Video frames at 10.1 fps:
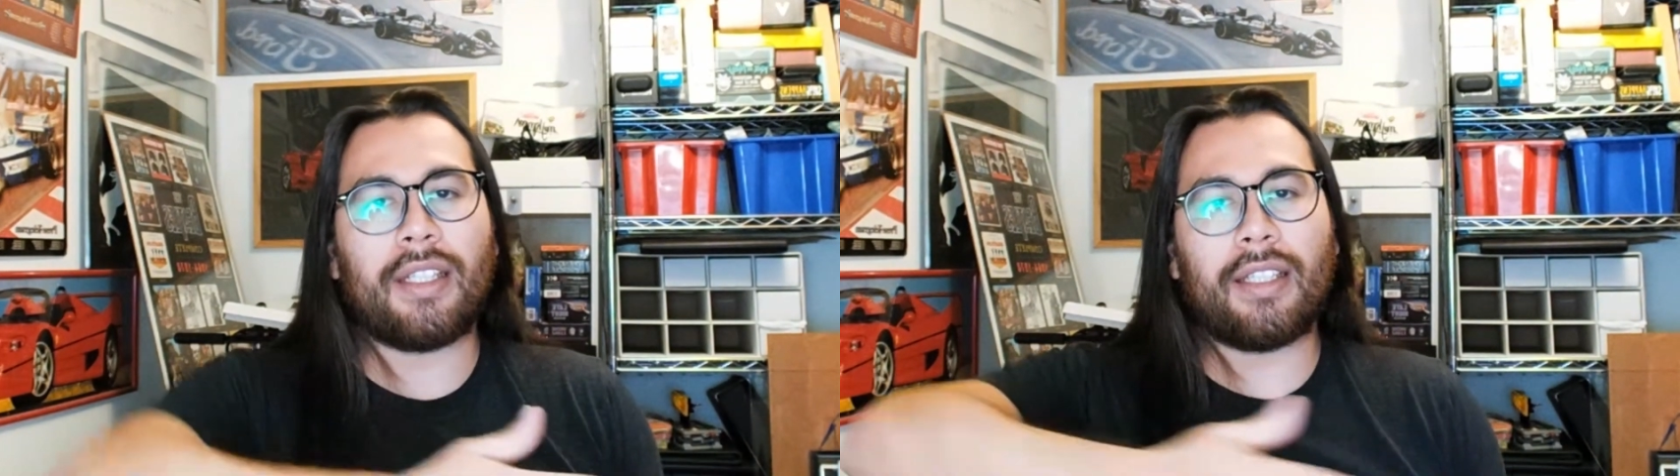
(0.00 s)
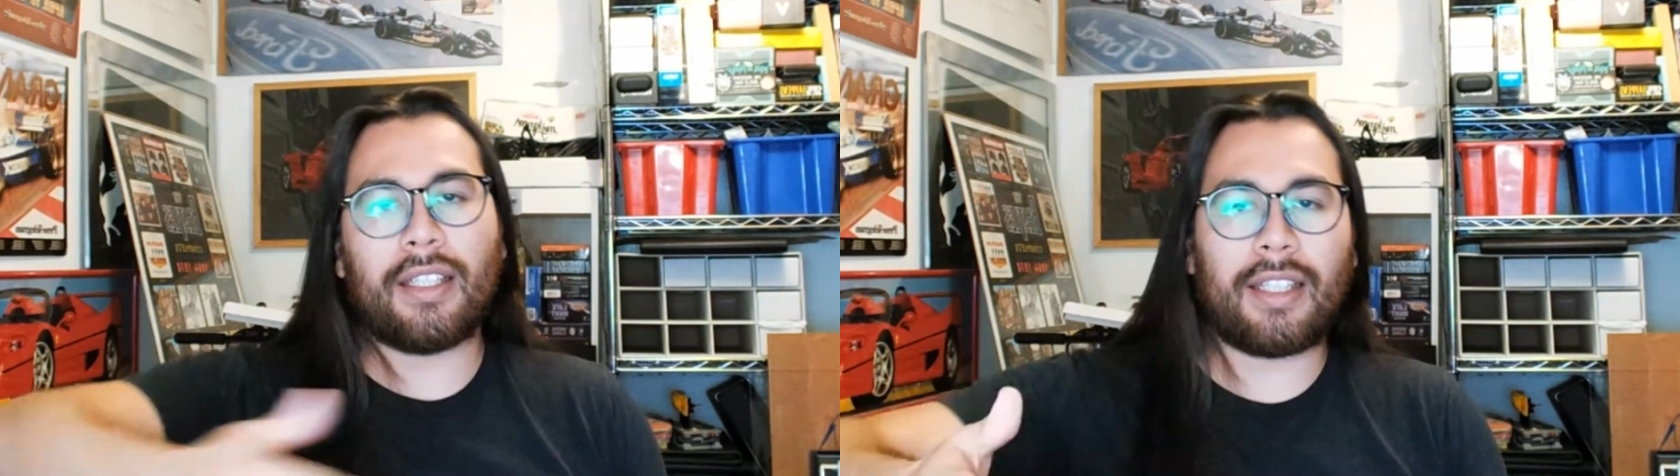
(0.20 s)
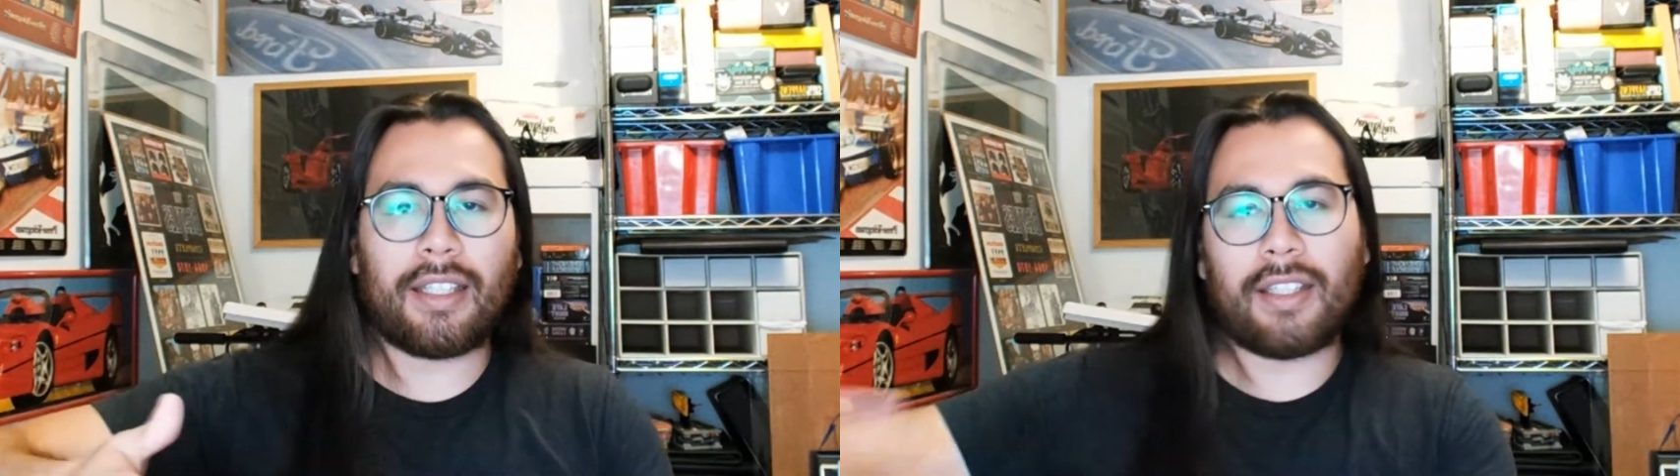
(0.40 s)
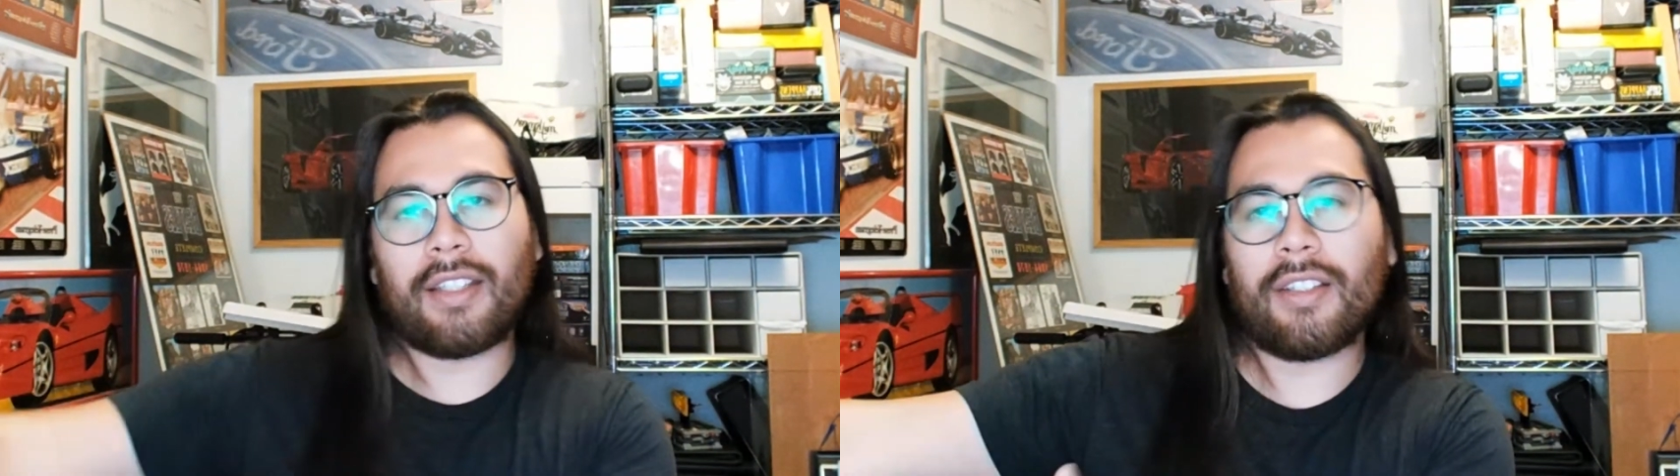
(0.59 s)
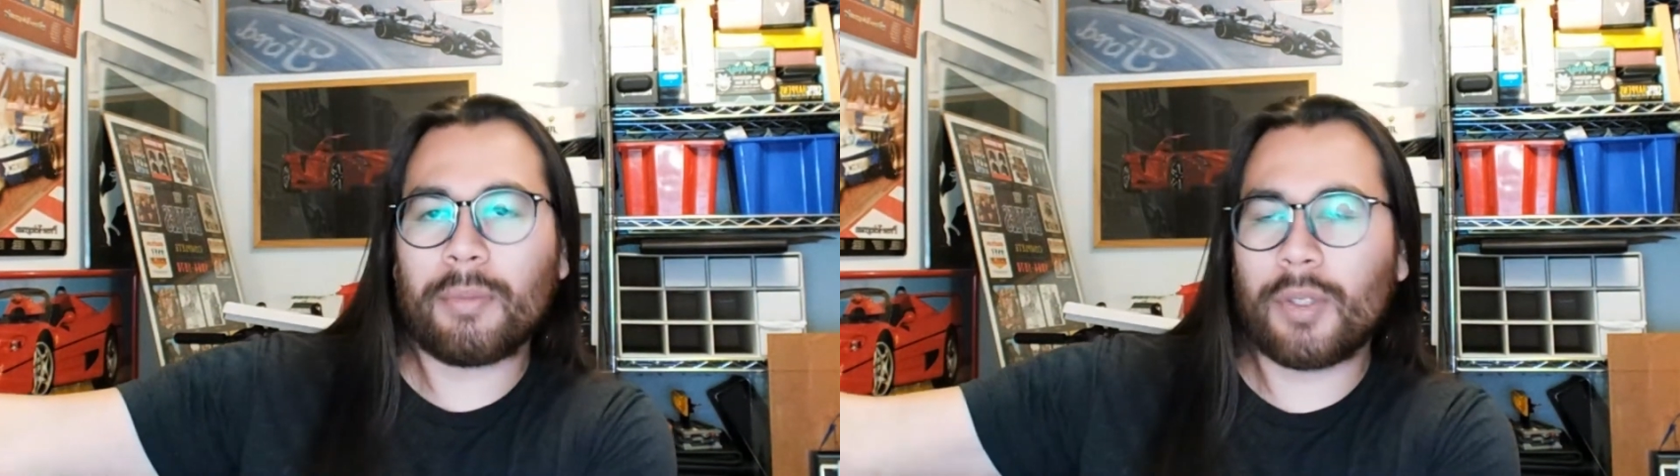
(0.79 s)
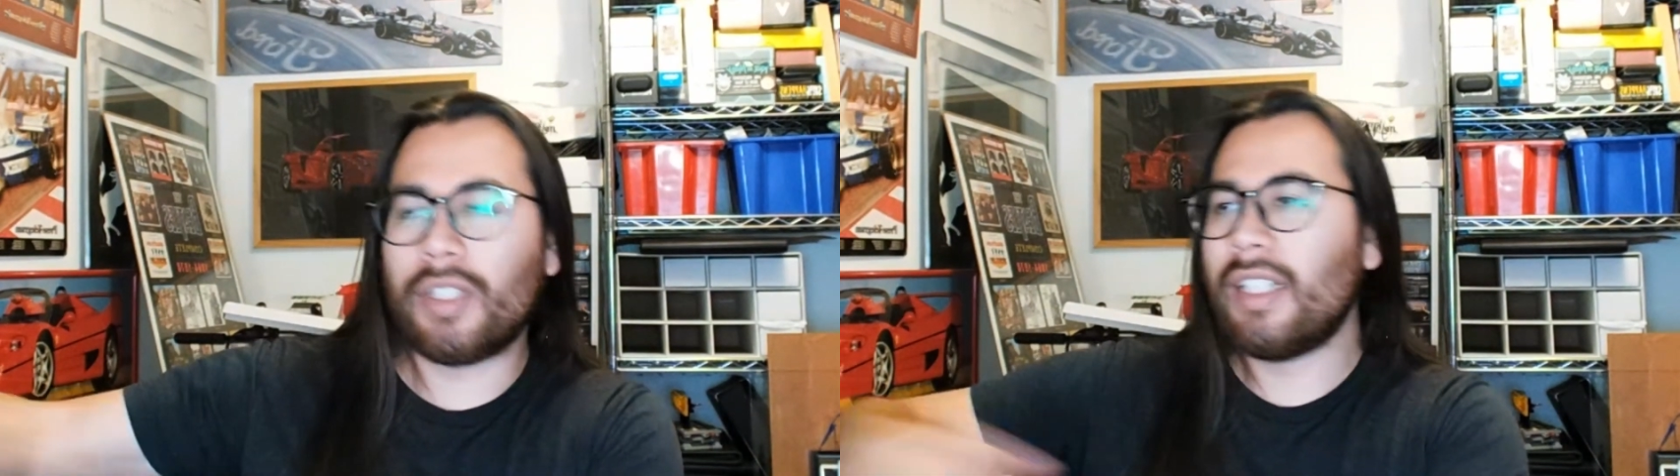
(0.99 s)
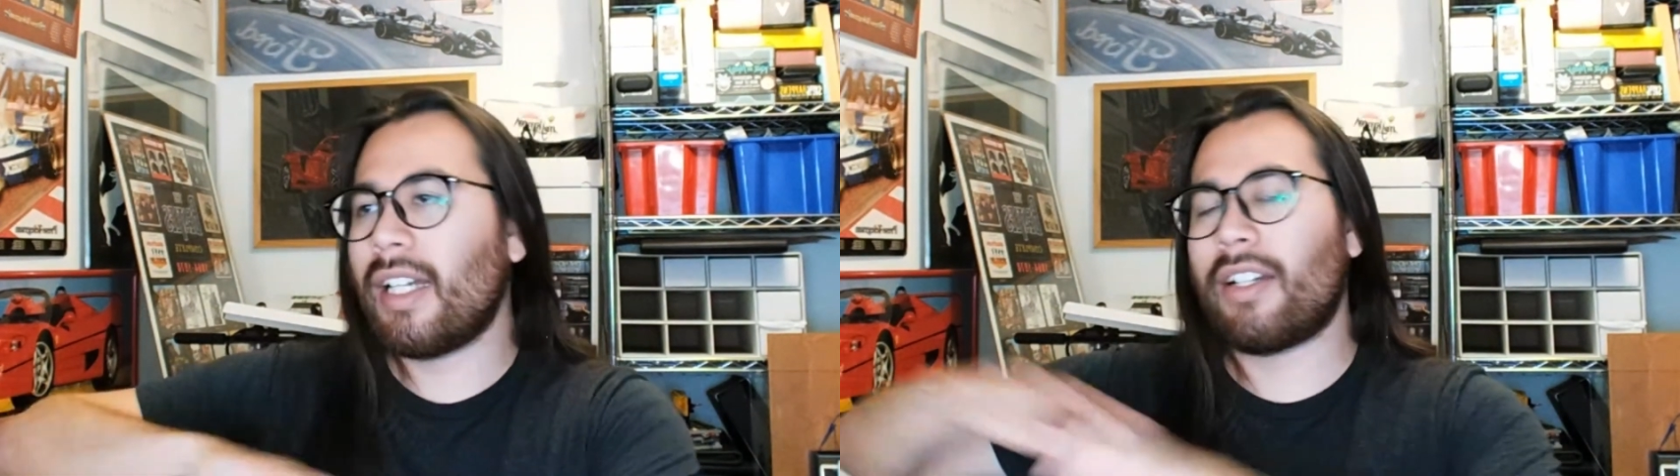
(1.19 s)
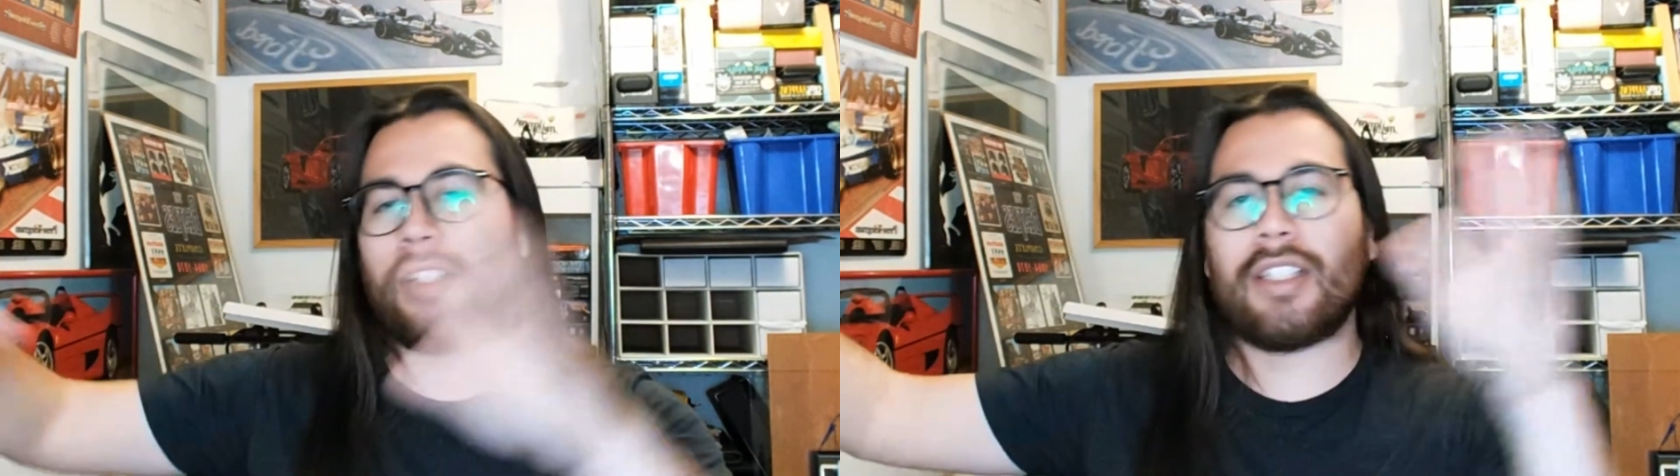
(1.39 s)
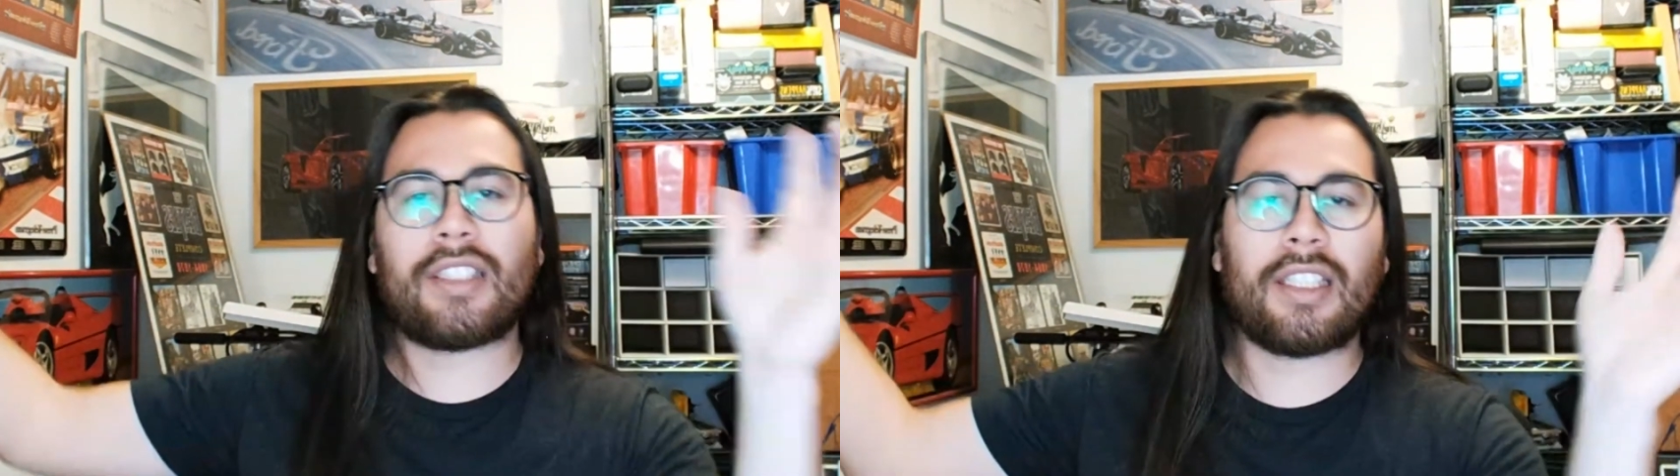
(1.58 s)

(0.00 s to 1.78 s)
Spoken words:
and then they can kill the Moogle. I don't know.